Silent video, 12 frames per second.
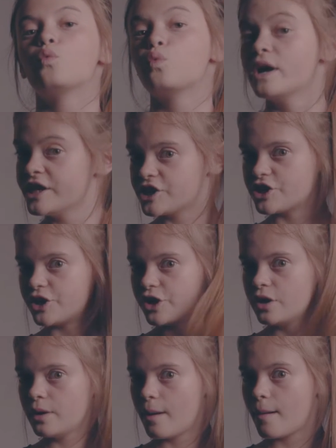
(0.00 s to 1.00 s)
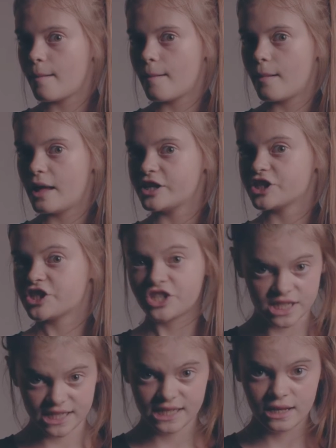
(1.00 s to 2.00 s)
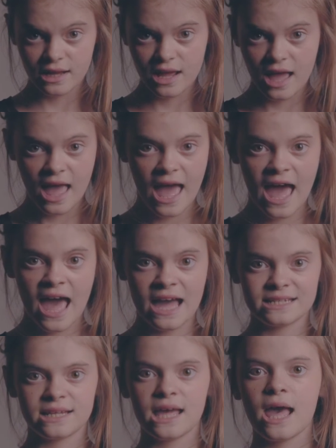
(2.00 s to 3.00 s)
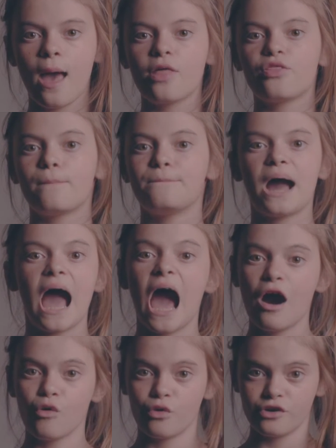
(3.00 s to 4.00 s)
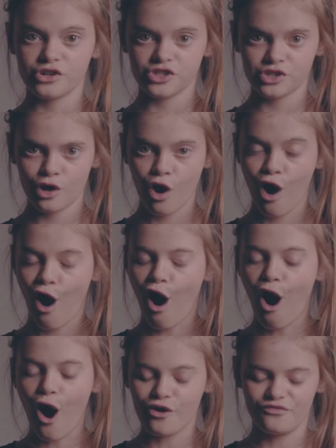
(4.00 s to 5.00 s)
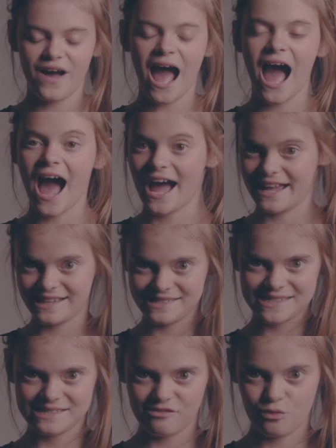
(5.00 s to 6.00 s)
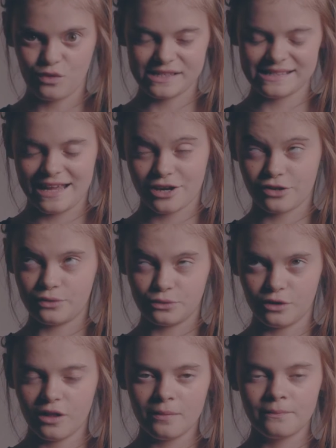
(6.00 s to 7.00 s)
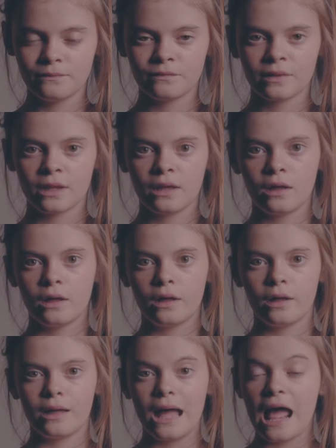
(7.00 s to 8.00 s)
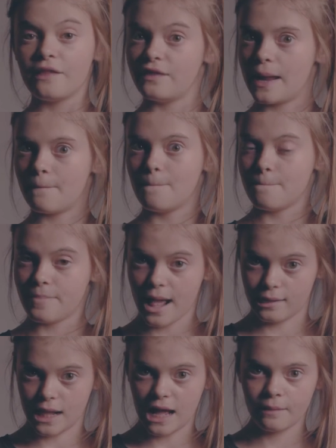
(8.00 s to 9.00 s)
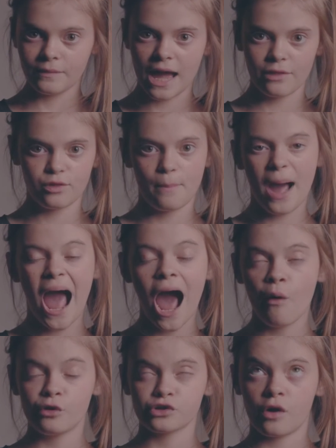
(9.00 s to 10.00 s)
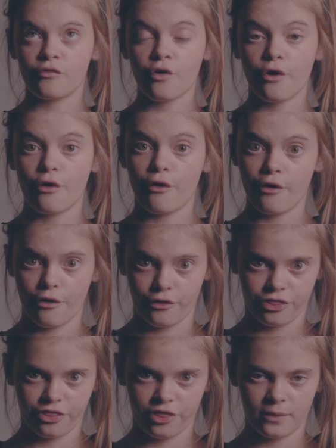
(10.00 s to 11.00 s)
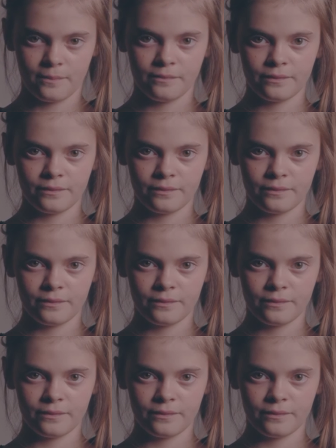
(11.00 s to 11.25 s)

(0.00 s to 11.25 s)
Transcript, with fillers: Winter, she had the powers of ice. Wasn't that cool? And then Bella had the powers of earth.